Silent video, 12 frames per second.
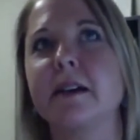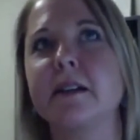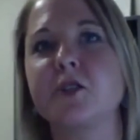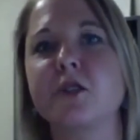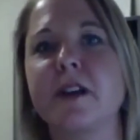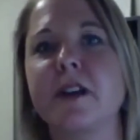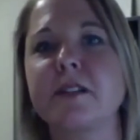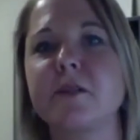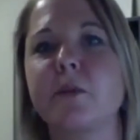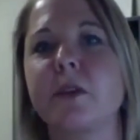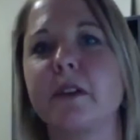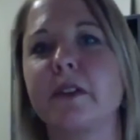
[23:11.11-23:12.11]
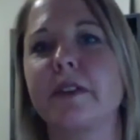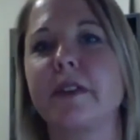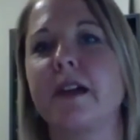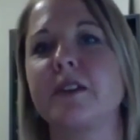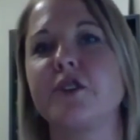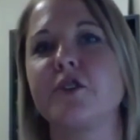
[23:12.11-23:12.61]
stress with
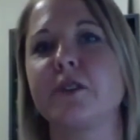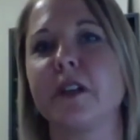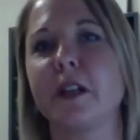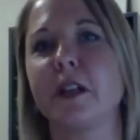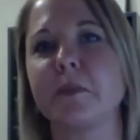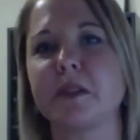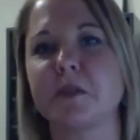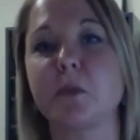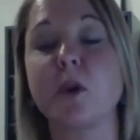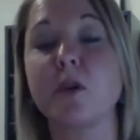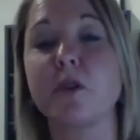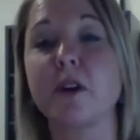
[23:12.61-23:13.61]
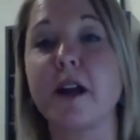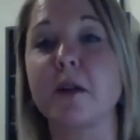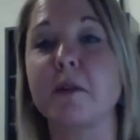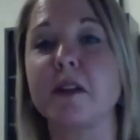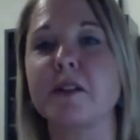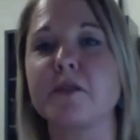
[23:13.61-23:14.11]
as you develop this
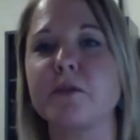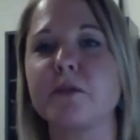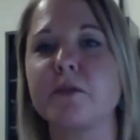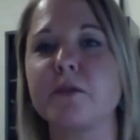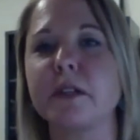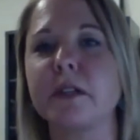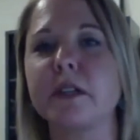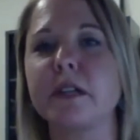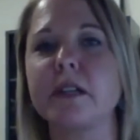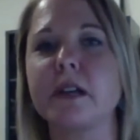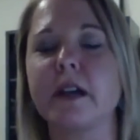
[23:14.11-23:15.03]
program is really